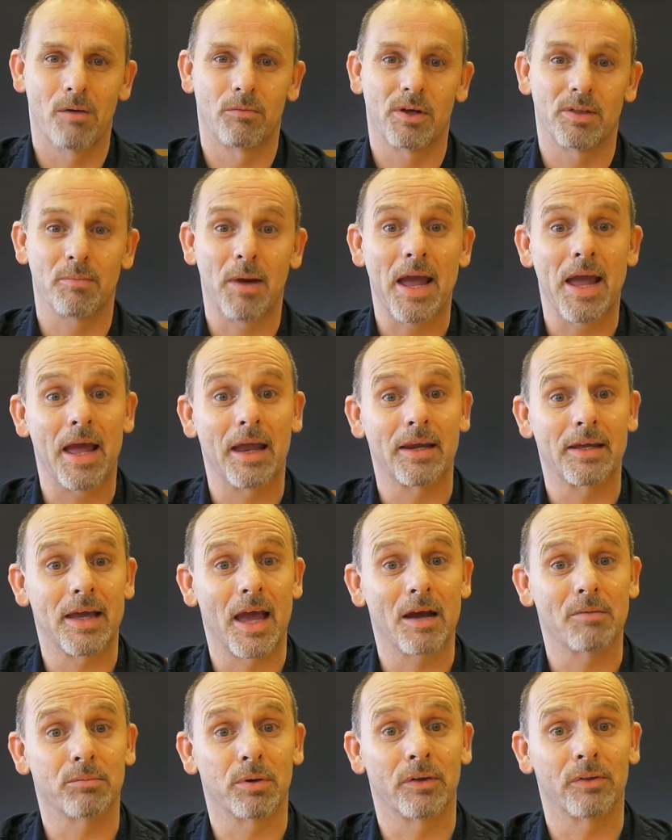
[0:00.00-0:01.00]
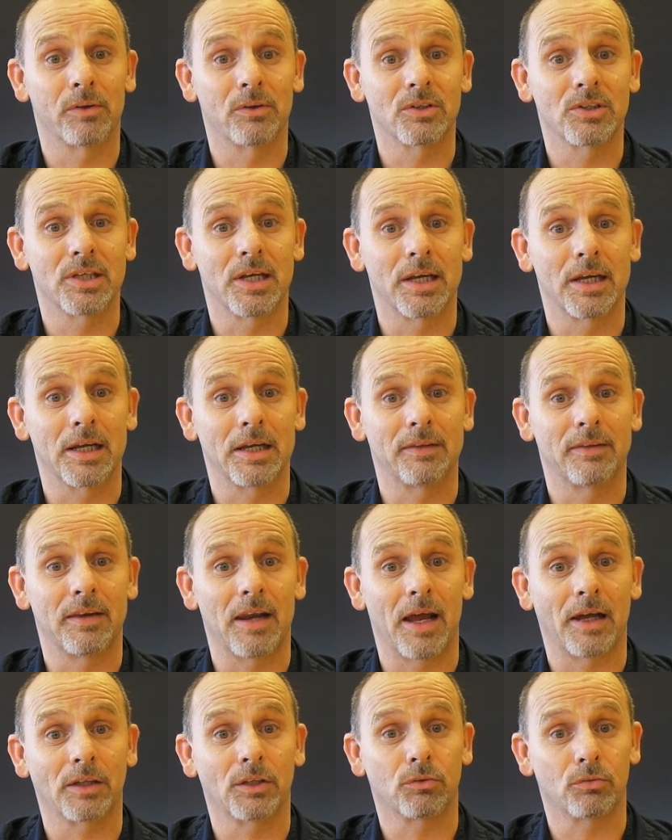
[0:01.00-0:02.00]
with my handicapped brother sitting in the
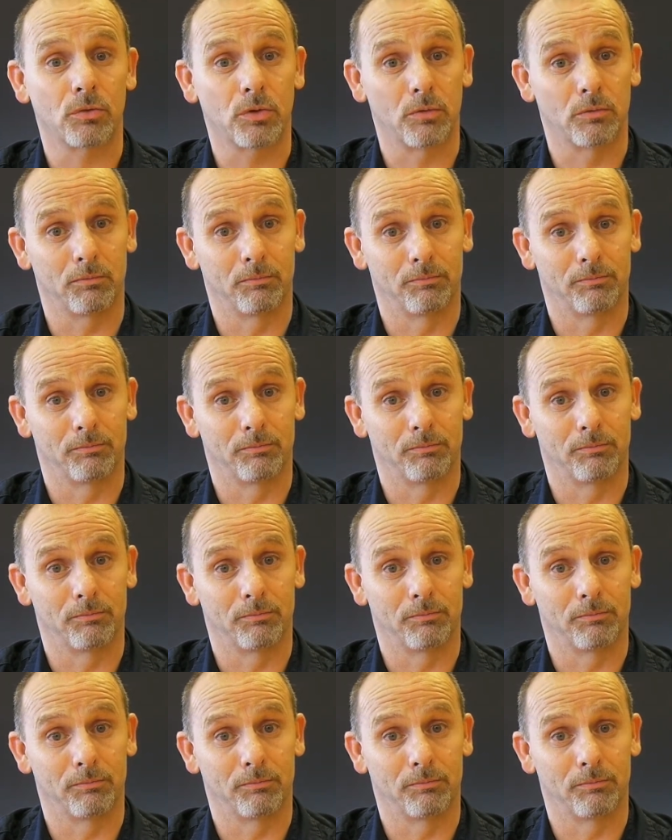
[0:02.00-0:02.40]
next room.